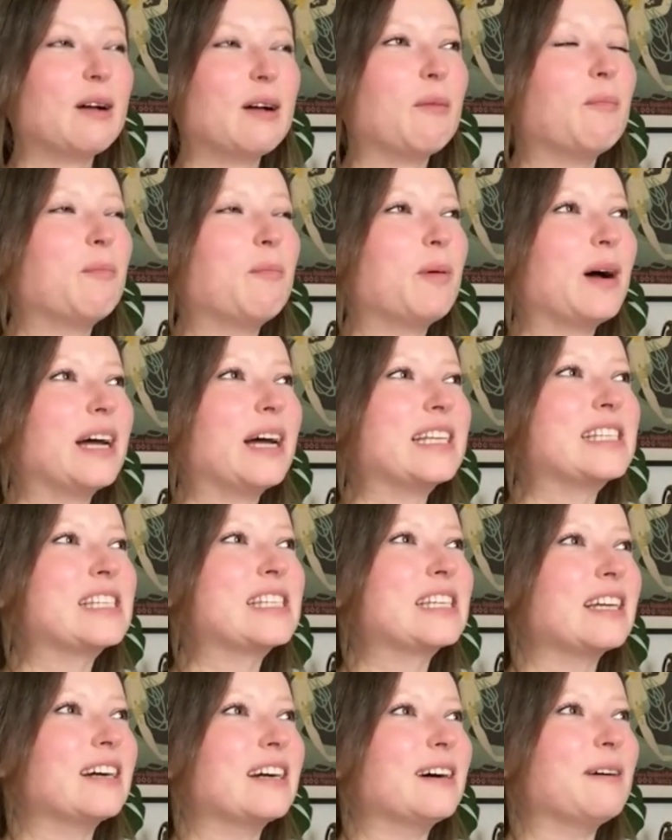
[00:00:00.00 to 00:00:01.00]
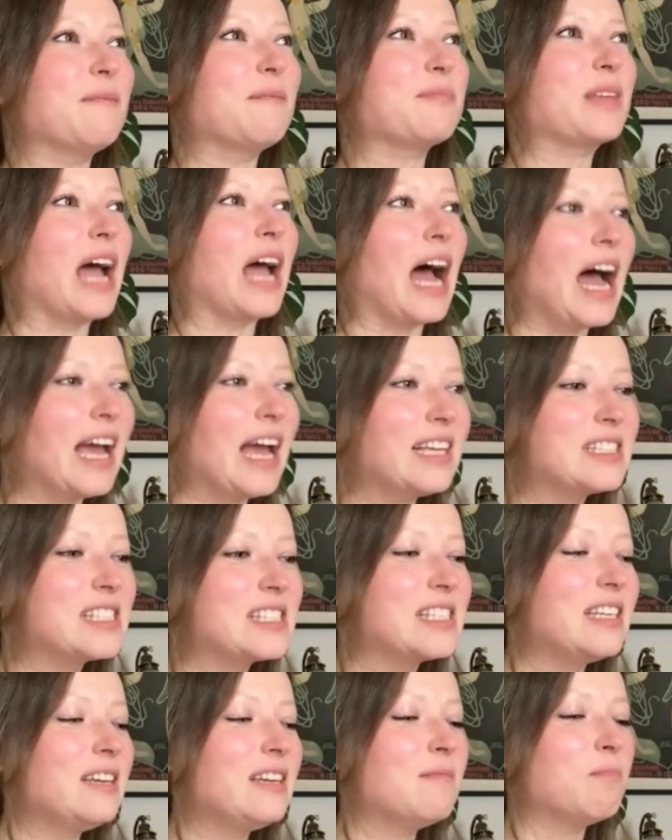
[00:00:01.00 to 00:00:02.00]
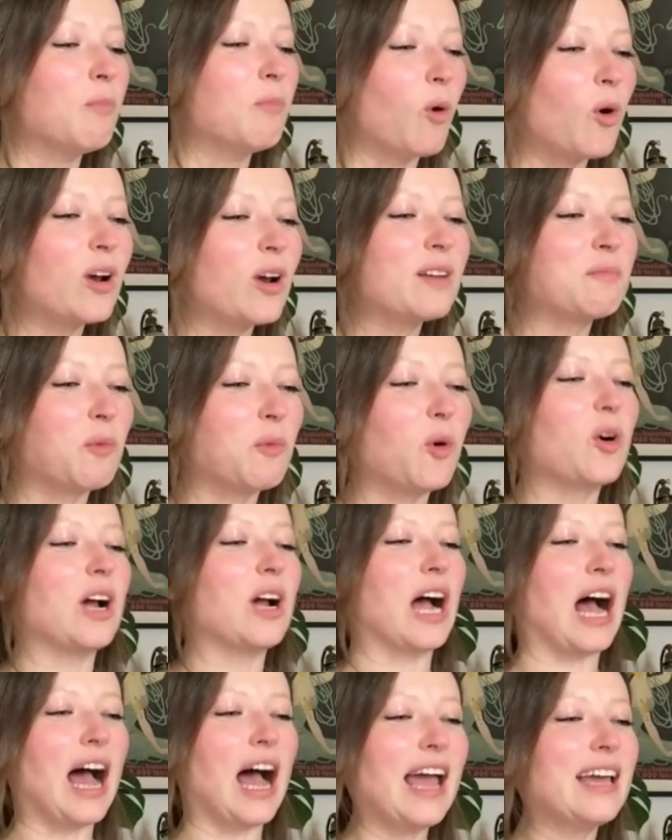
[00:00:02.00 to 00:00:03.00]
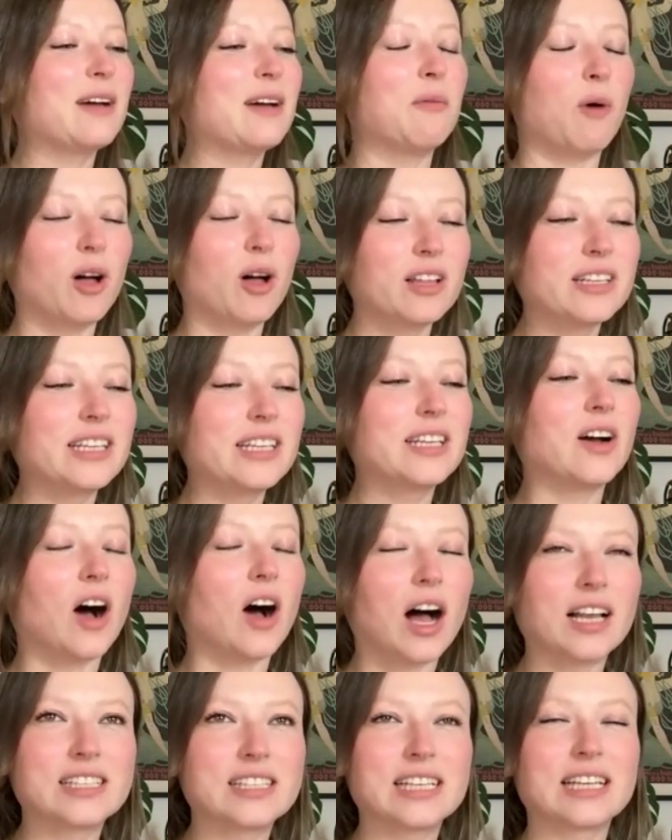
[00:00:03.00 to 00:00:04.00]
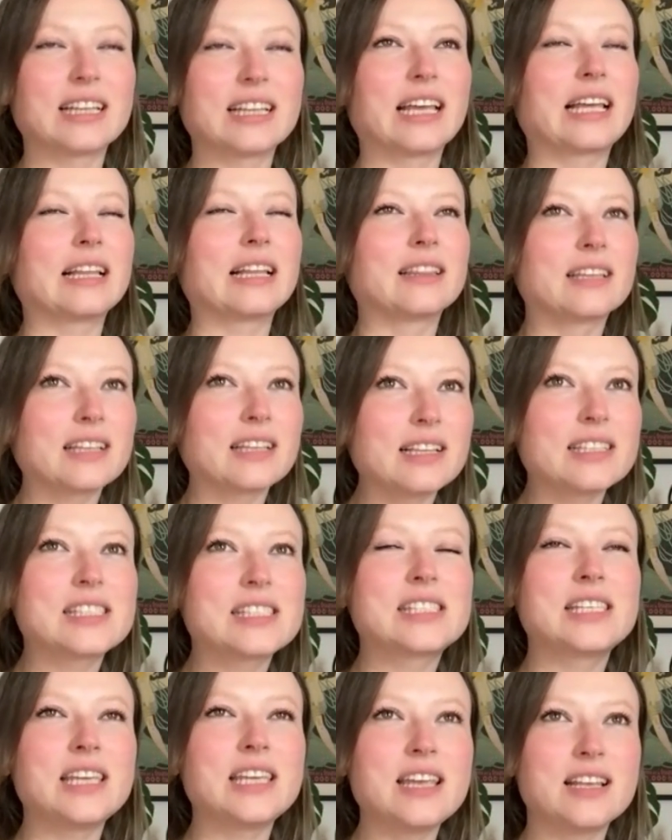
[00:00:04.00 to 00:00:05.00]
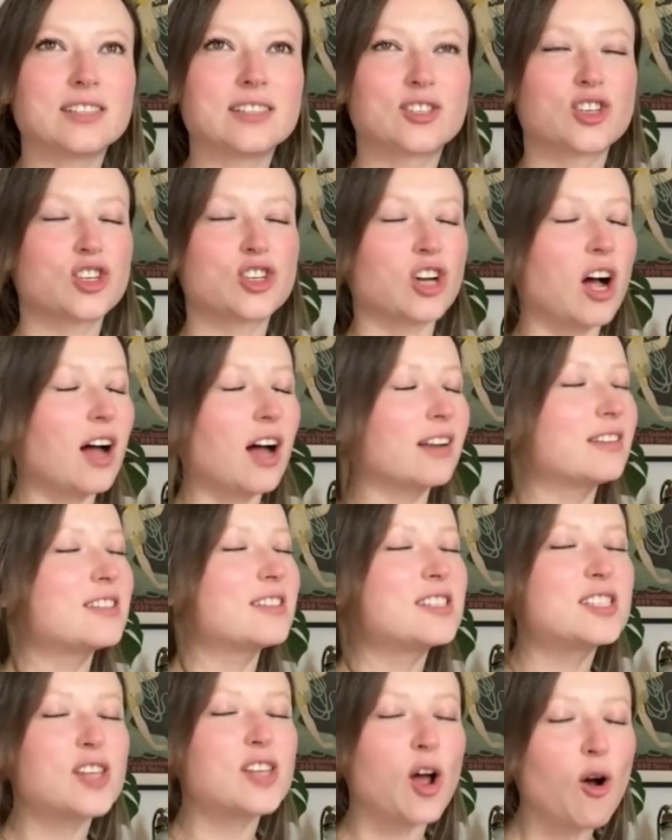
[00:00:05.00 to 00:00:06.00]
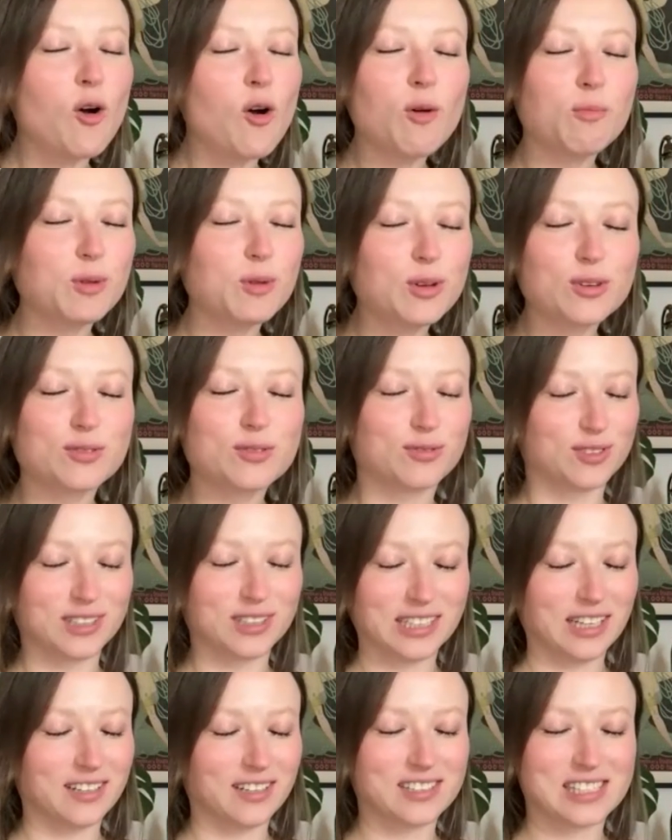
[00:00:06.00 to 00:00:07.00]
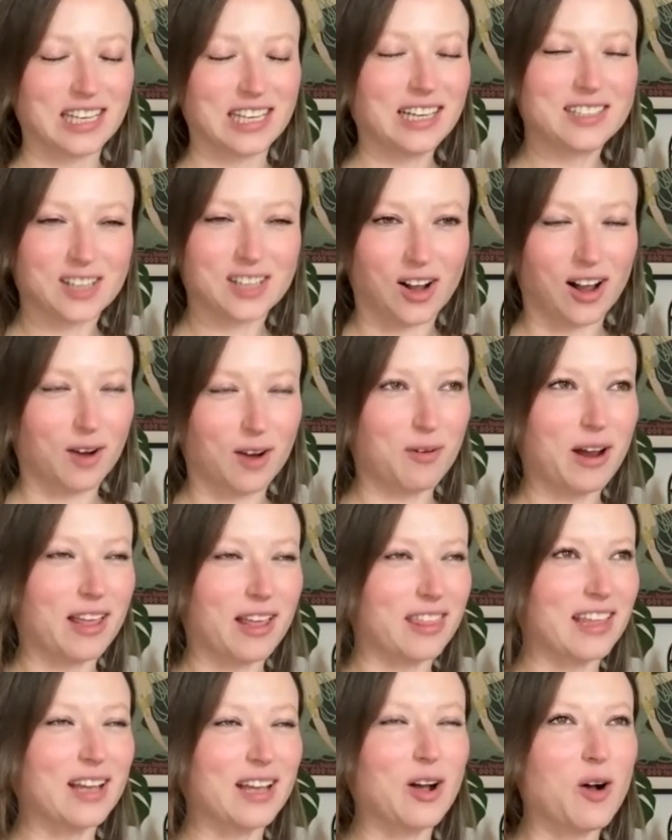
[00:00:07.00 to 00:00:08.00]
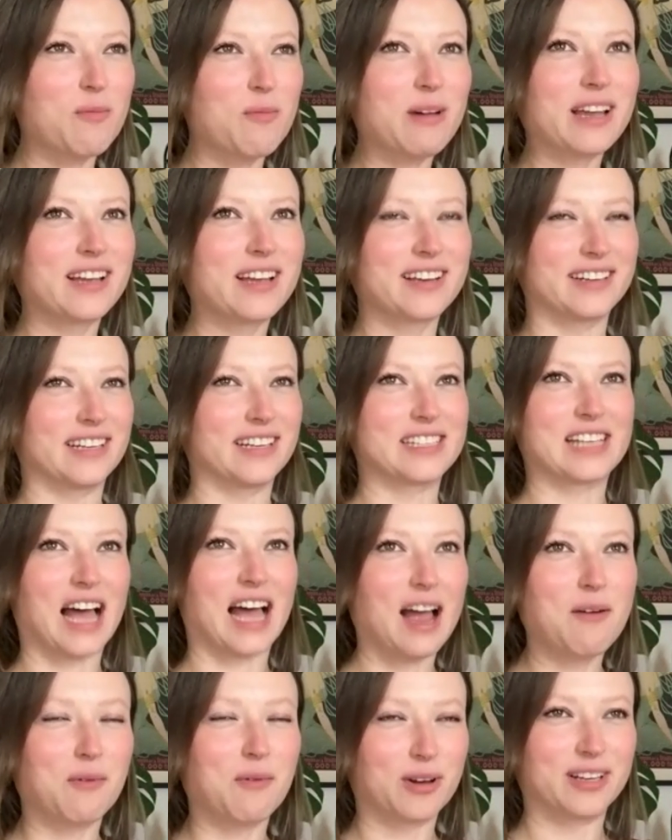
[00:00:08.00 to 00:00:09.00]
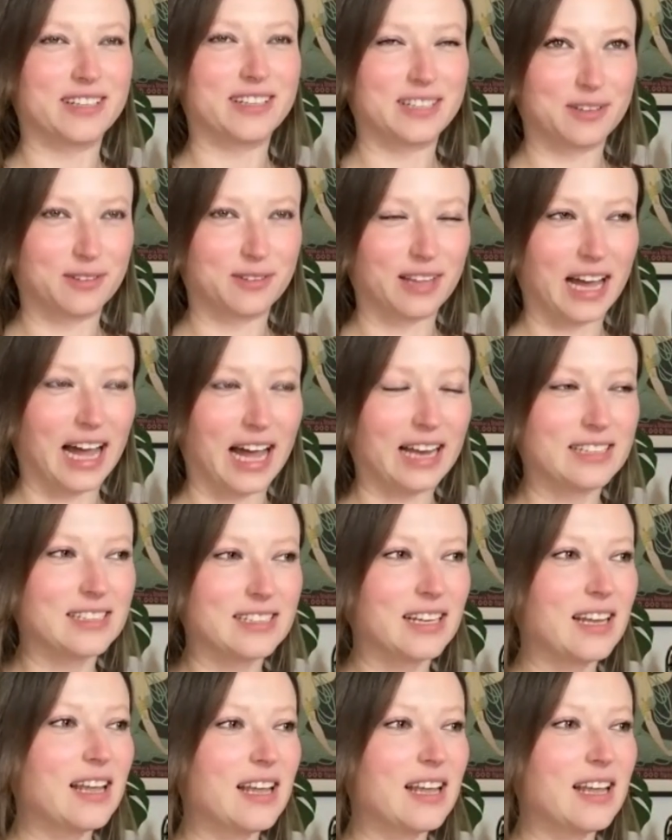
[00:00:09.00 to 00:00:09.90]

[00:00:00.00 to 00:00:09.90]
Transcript: But um, I see more and more high quality content, like little scenes shot so beautifully on TikTok, where I think, oh my goodness, I want to do that.